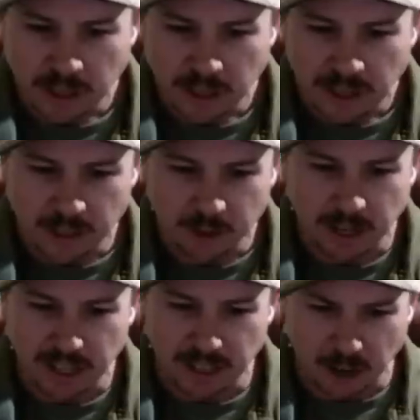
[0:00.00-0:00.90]
I try
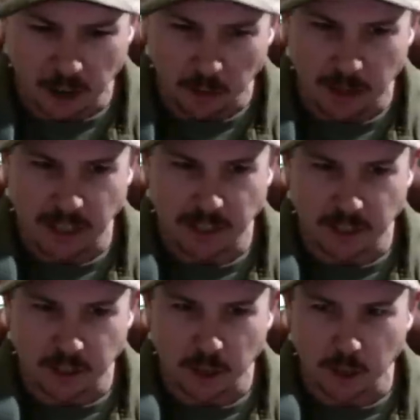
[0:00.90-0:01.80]
to already
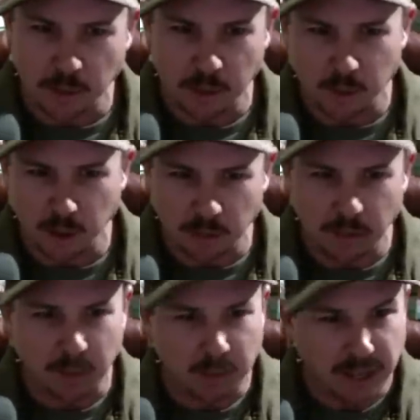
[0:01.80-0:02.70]
determine where my
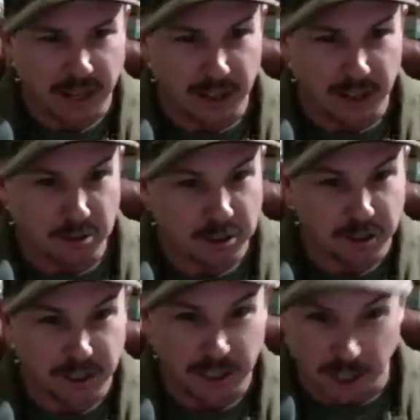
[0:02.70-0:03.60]
potatoes are going to
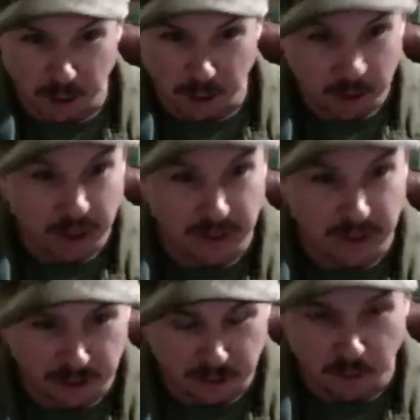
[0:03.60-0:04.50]
go in the
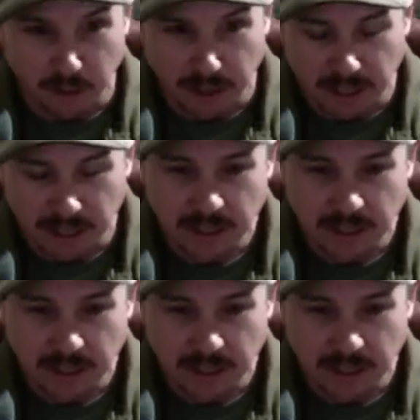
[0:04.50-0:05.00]
spring.